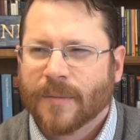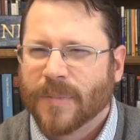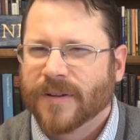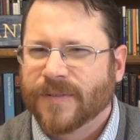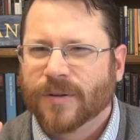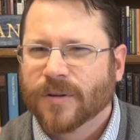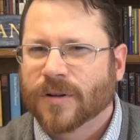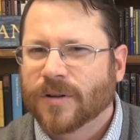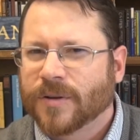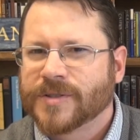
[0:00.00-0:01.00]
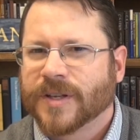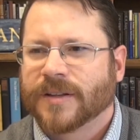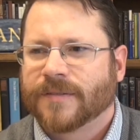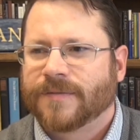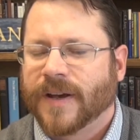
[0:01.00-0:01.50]
But if you look closely
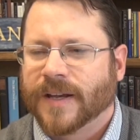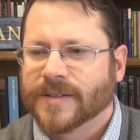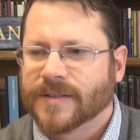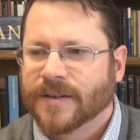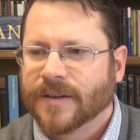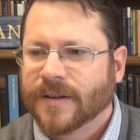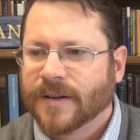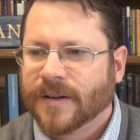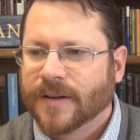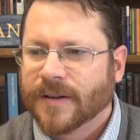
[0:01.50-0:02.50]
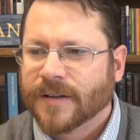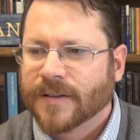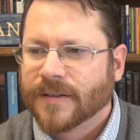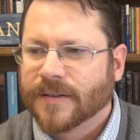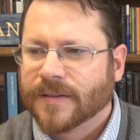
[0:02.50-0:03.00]
at the face
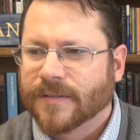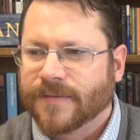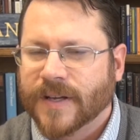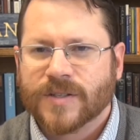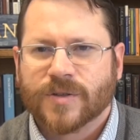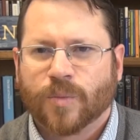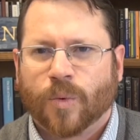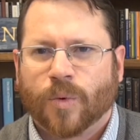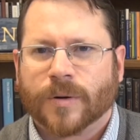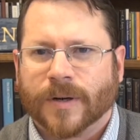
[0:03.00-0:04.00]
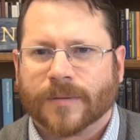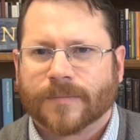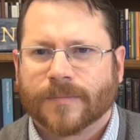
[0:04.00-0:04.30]
is warmer.